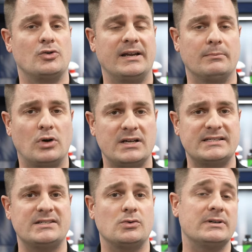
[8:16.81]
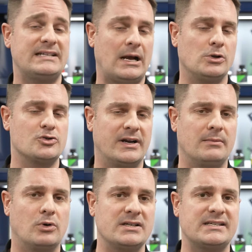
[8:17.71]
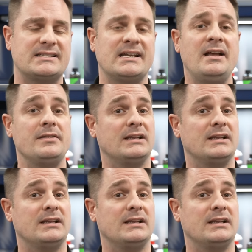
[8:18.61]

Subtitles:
drying process or towel drying process,